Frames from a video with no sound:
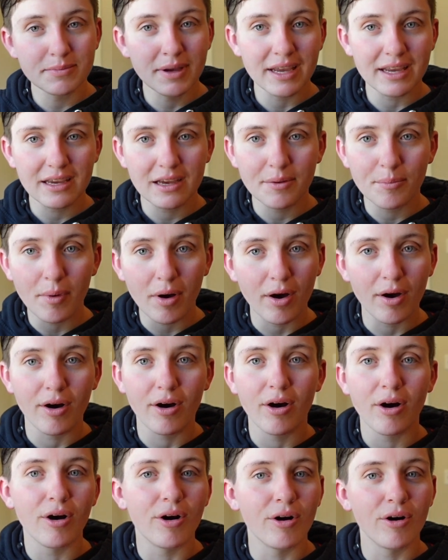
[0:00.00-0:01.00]
make them
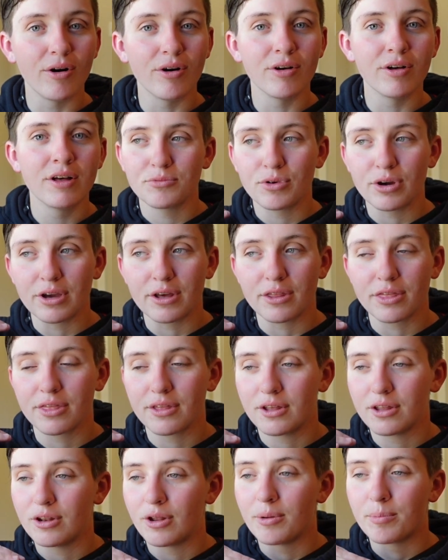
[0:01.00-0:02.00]
all with
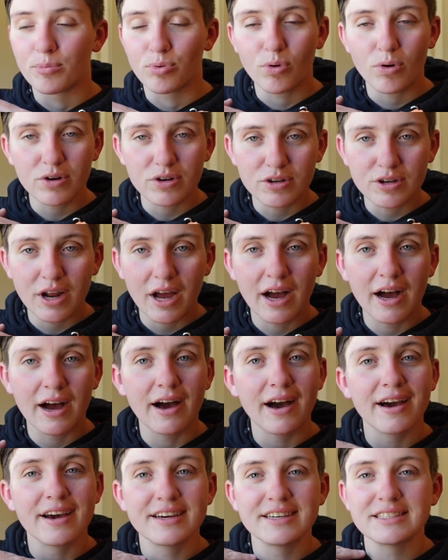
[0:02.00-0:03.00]
embroidered
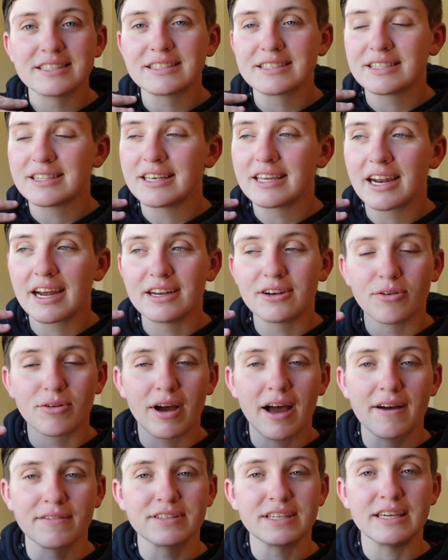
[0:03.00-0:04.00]
eyes, then I don't
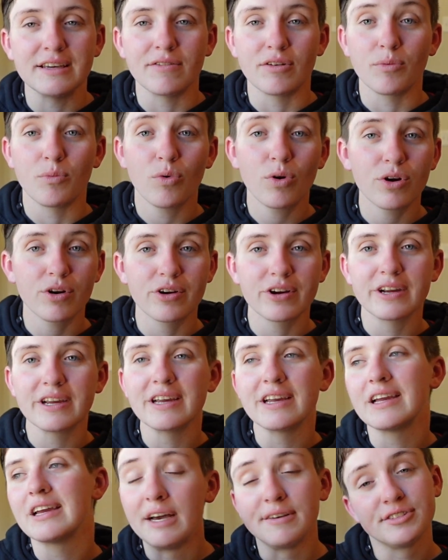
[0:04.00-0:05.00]
have to even
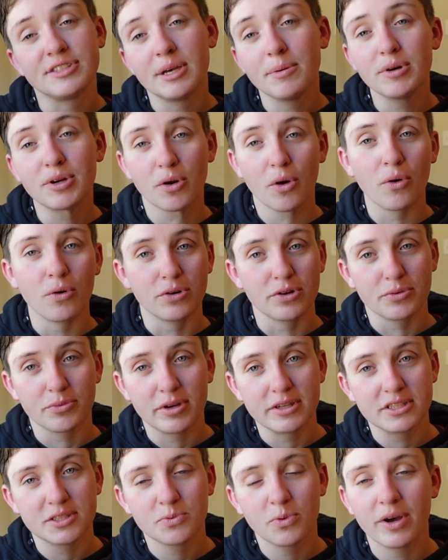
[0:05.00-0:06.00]
worry. If someone older
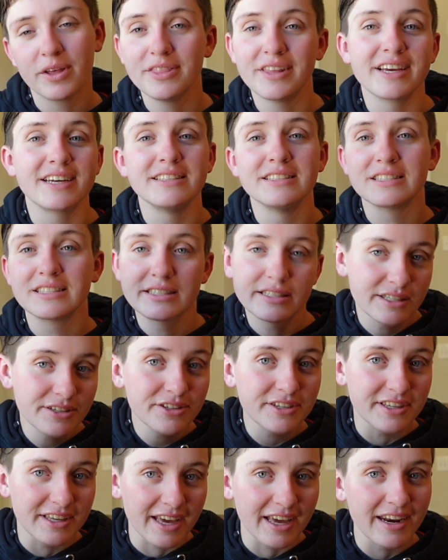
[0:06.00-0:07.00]
wants one, they can
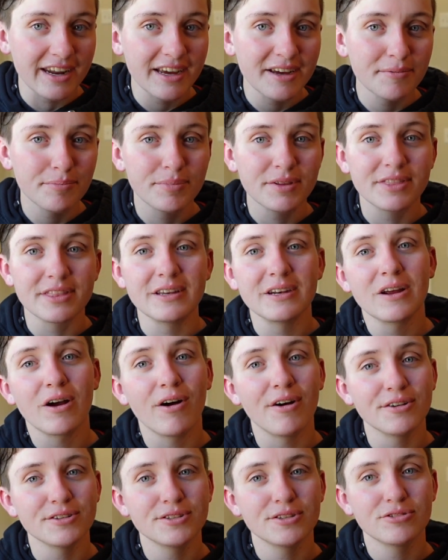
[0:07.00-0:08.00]
still get it, but then it
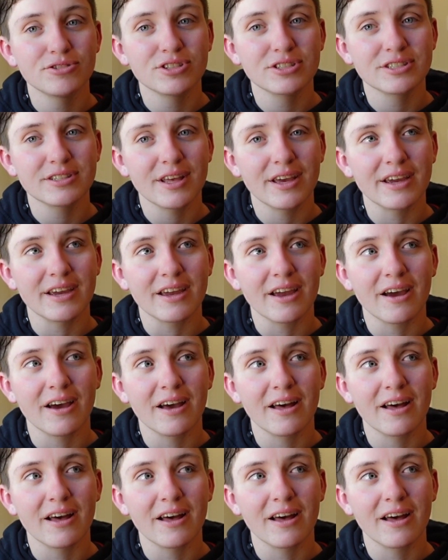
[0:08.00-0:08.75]
also just like